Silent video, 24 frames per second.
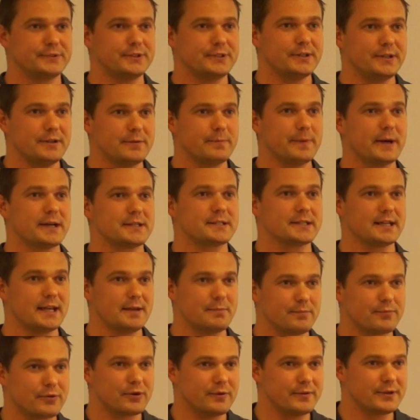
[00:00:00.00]
Do your best to keep
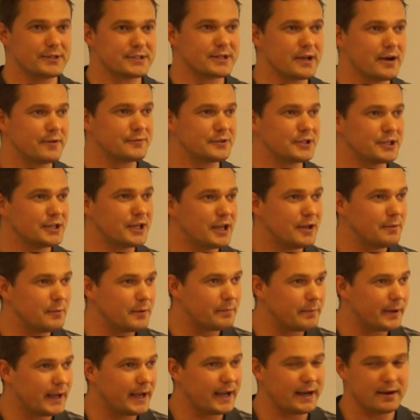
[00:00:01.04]
improving yourself as a
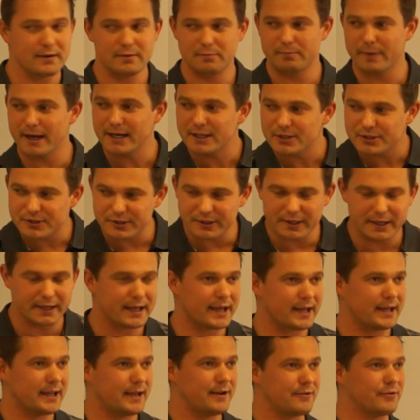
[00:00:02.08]
human being. Make sure you
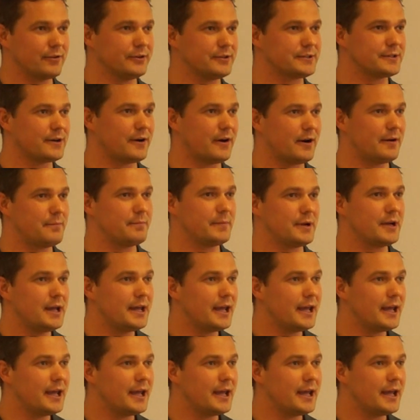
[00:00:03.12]
get here on time.